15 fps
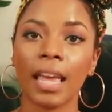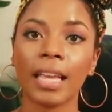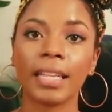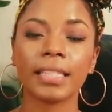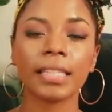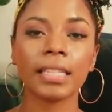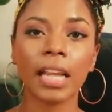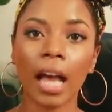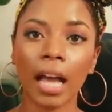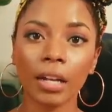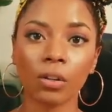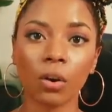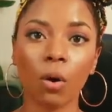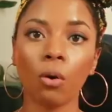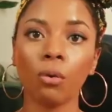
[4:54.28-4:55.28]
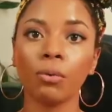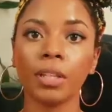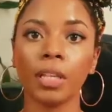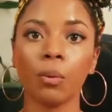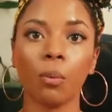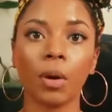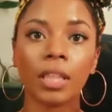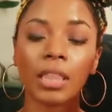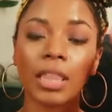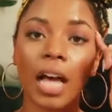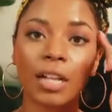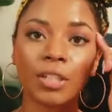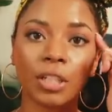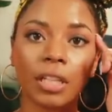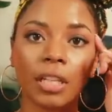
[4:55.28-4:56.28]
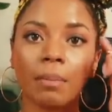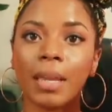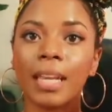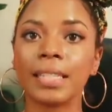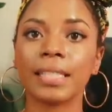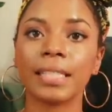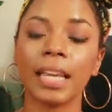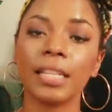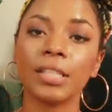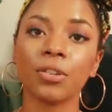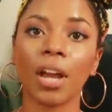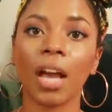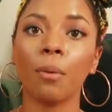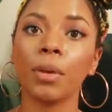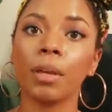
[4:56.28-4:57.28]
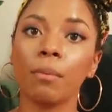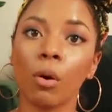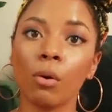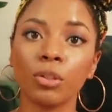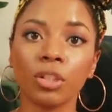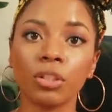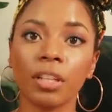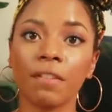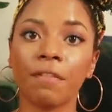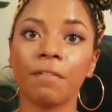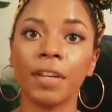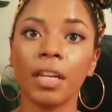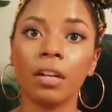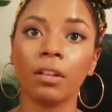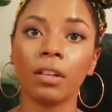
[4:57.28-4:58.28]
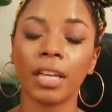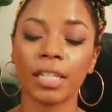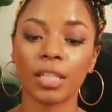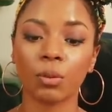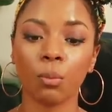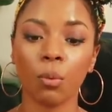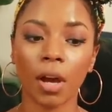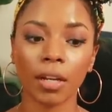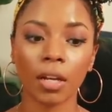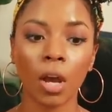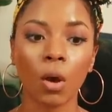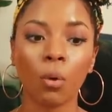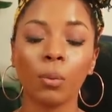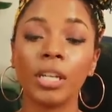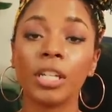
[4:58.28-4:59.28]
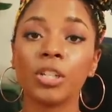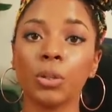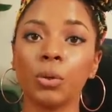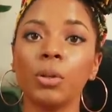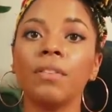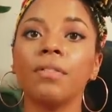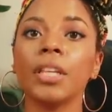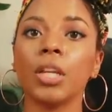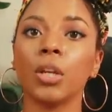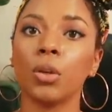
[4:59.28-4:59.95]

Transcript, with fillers: It's not only what logically makes sense or how we emotionally feel, it's what we intuitively